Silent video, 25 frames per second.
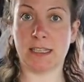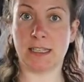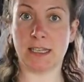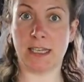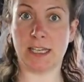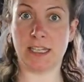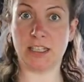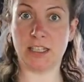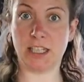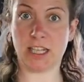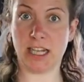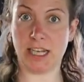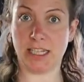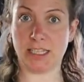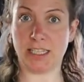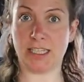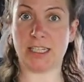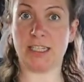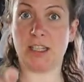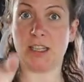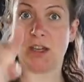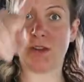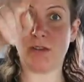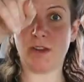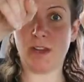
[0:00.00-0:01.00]
and
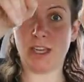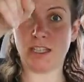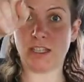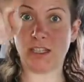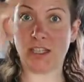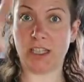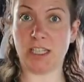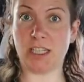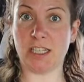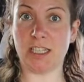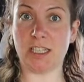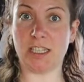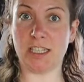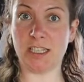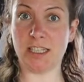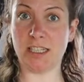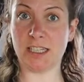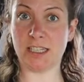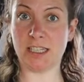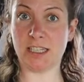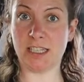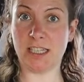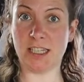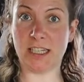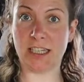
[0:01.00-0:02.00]
changing
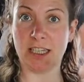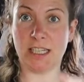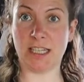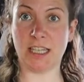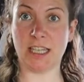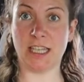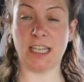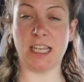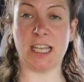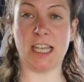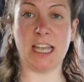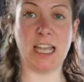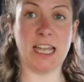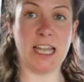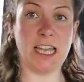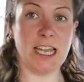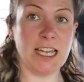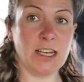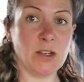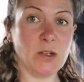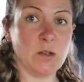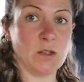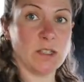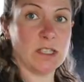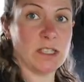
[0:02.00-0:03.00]
directions,
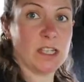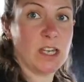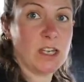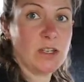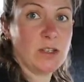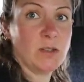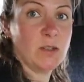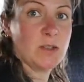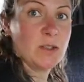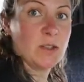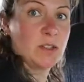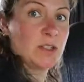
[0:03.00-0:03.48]
and also